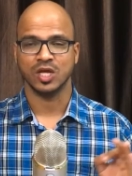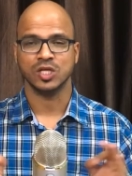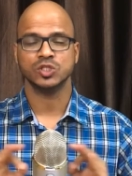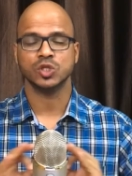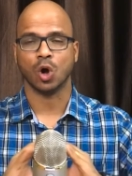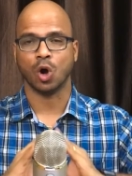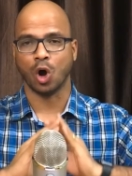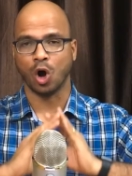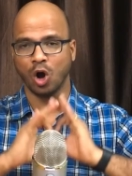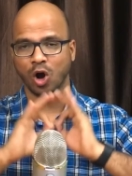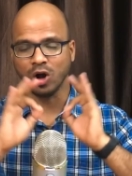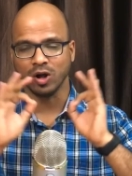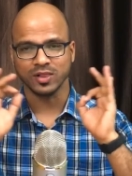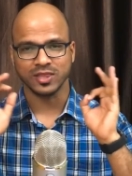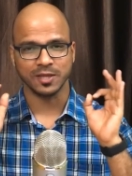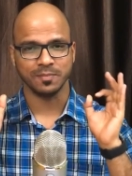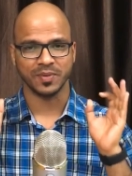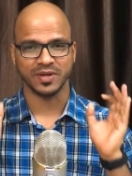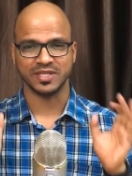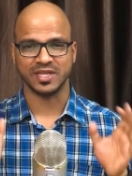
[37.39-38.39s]
So
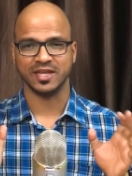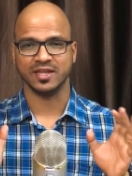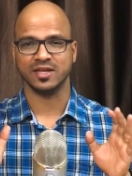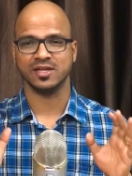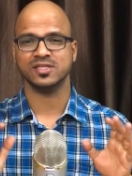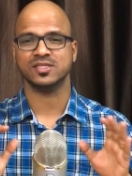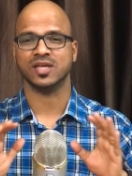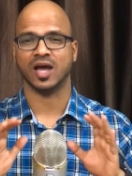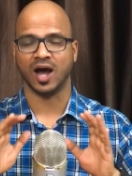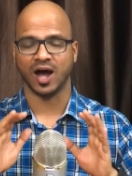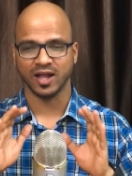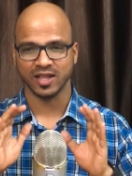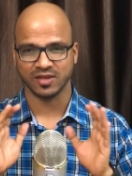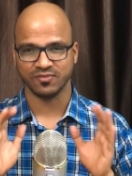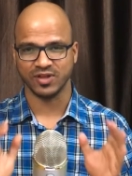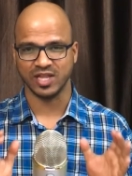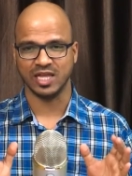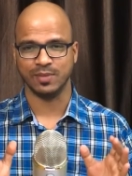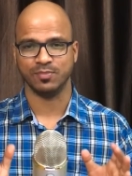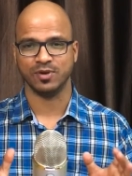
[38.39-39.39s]
all the materials are
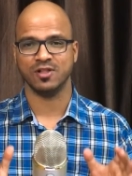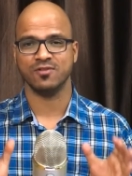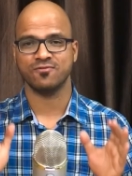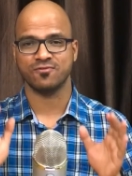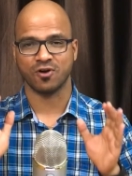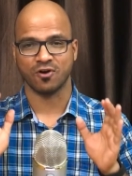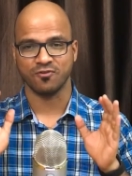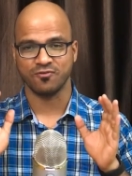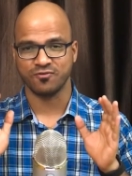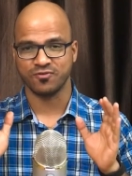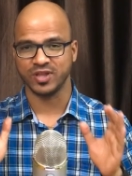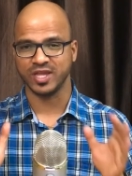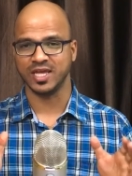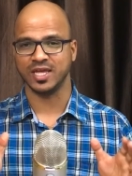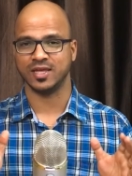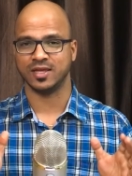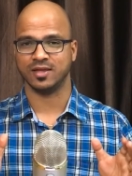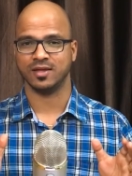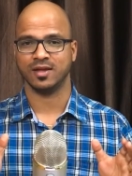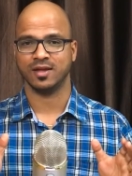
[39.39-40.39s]
available for
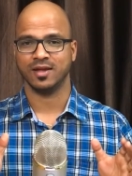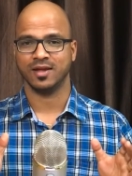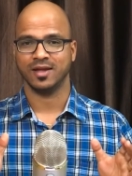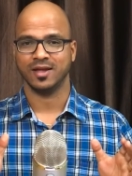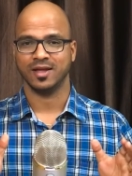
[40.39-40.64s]
free.